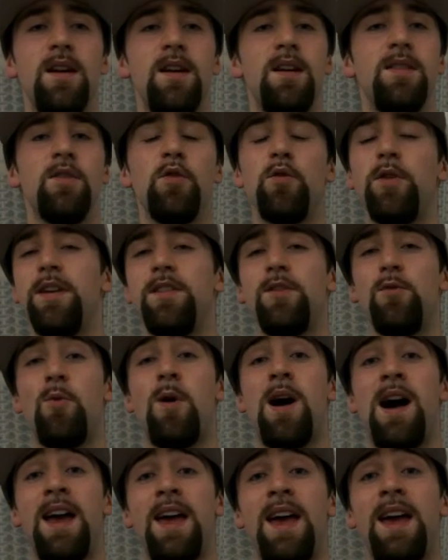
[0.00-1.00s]
The reason
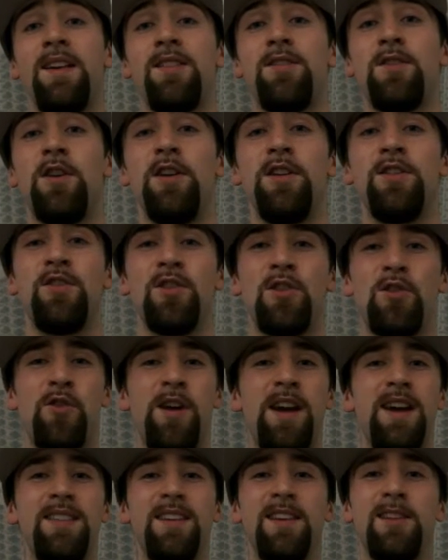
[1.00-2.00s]
why I started to
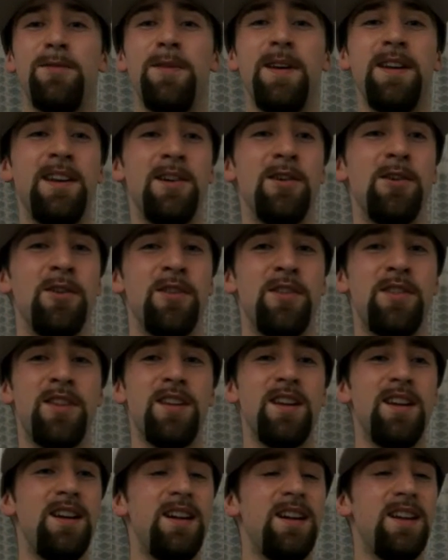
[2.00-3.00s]
create these videos
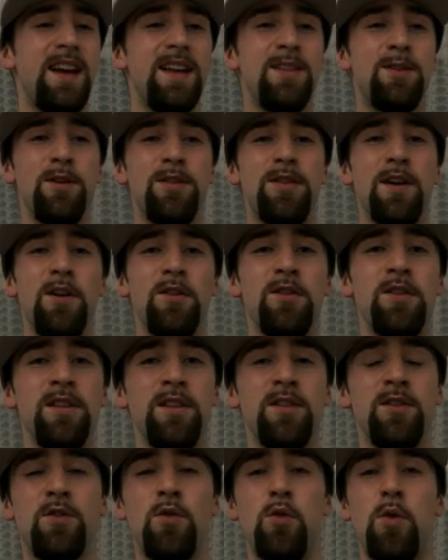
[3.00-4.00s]
in
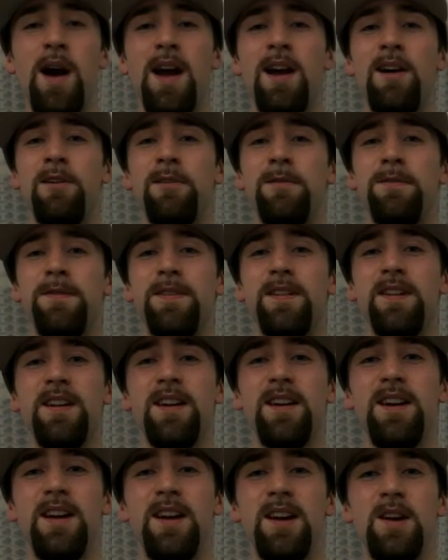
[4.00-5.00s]
2012
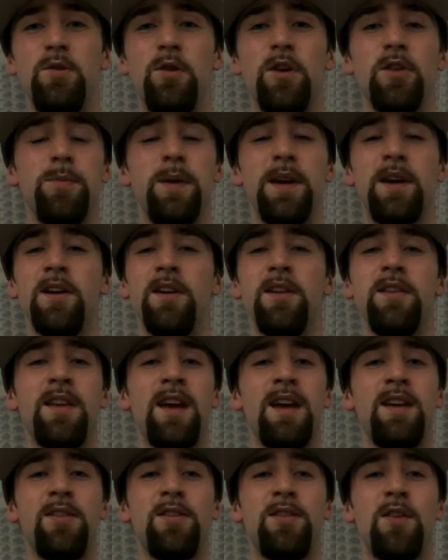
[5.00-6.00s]
was because
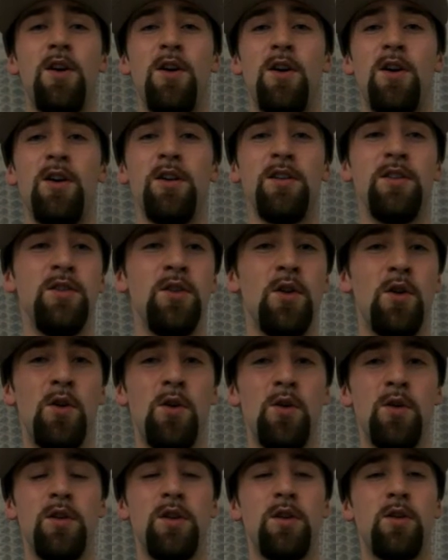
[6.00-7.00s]
I saw
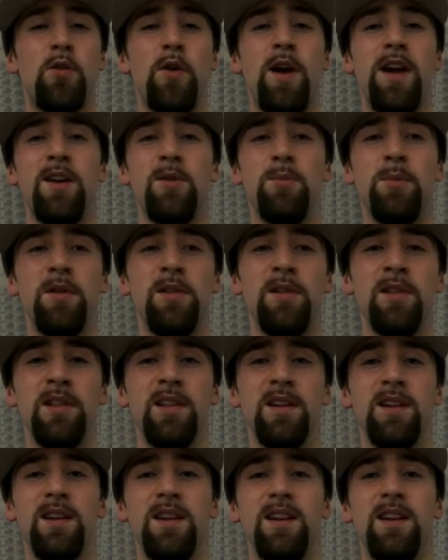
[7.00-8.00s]
no
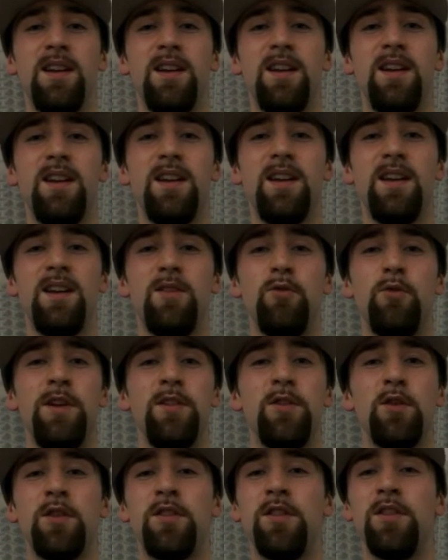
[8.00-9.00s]
credible
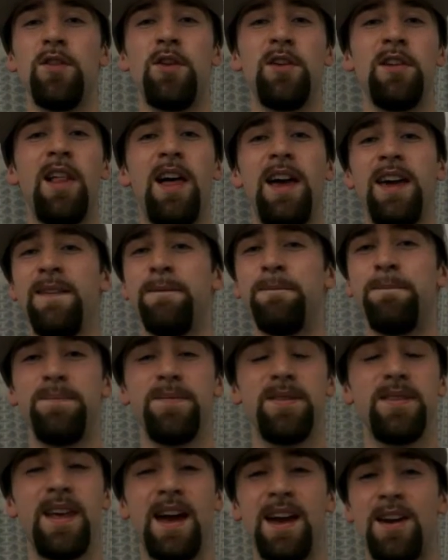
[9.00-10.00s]
resources online
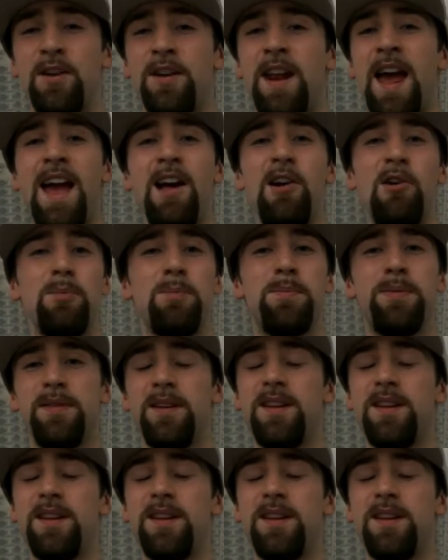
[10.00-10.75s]
that could help